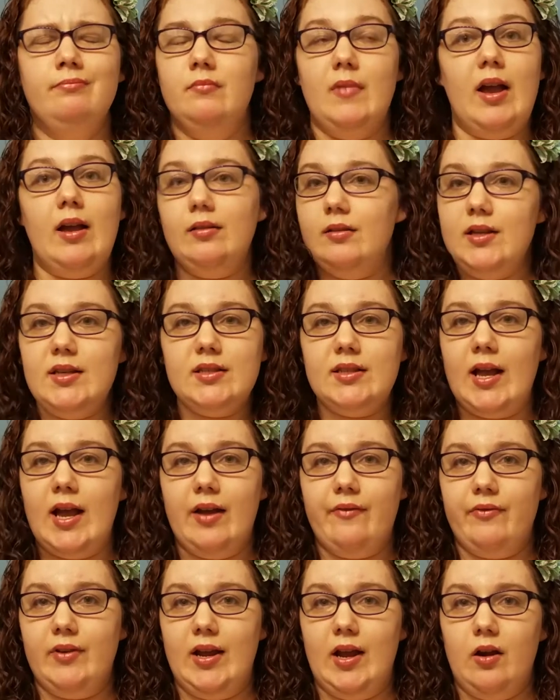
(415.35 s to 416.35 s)
at least
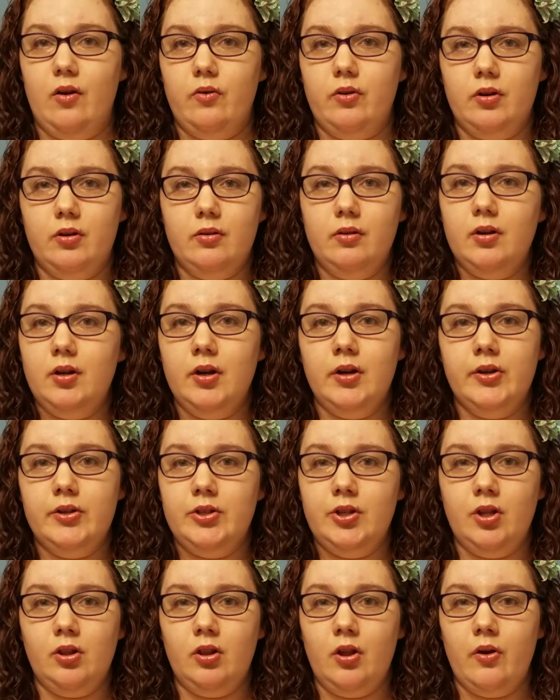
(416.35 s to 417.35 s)
half an hour
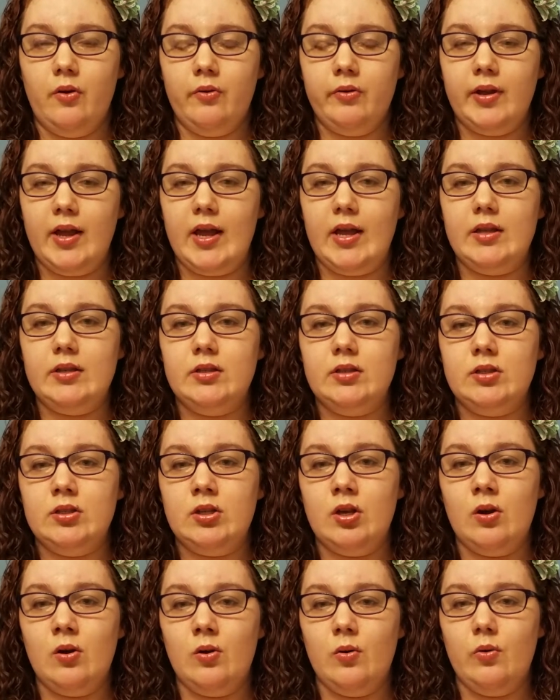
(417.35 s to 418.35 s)
to load, and
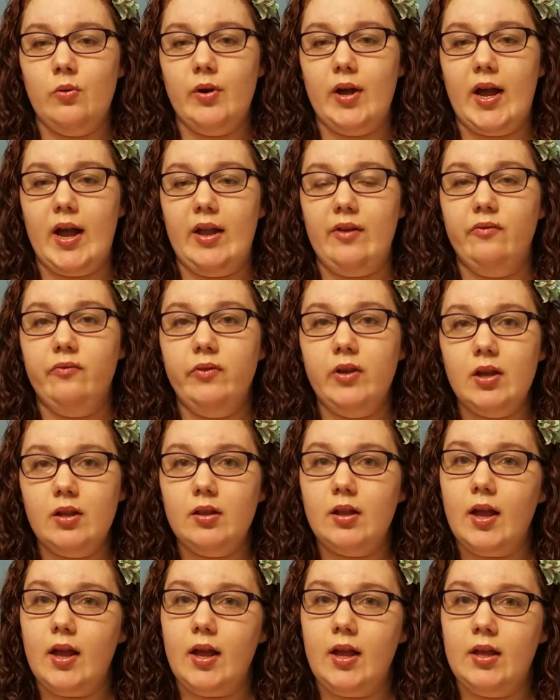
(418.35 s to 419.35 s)
so I feel
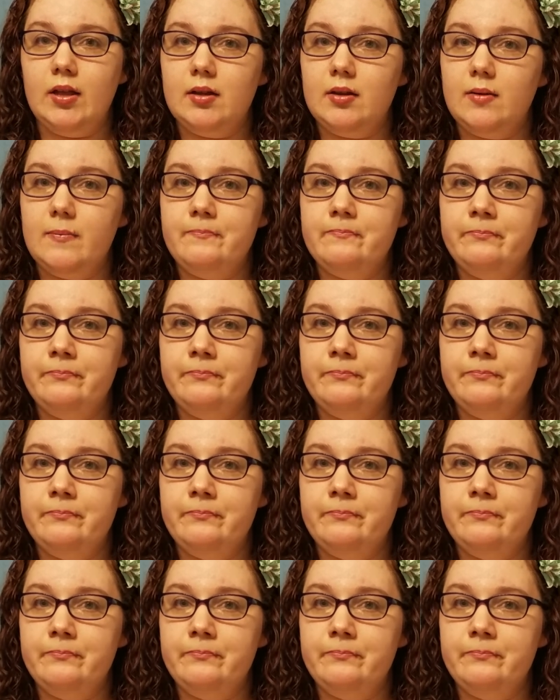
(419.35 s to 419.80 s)
like